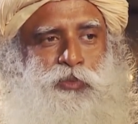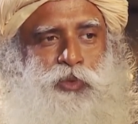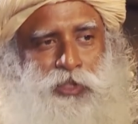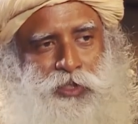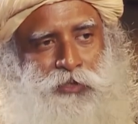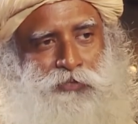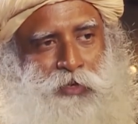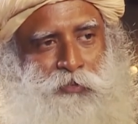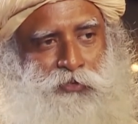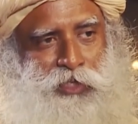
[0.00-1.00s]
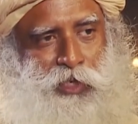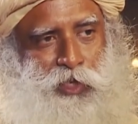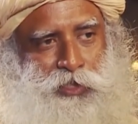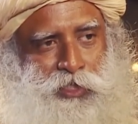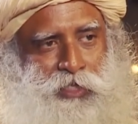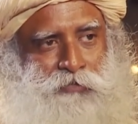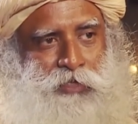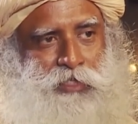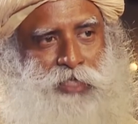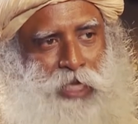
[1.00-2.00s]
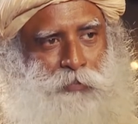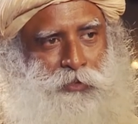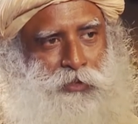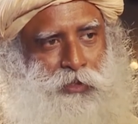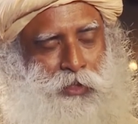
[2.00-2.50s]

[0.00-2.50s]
Within the frame of the logic, they feel trapped,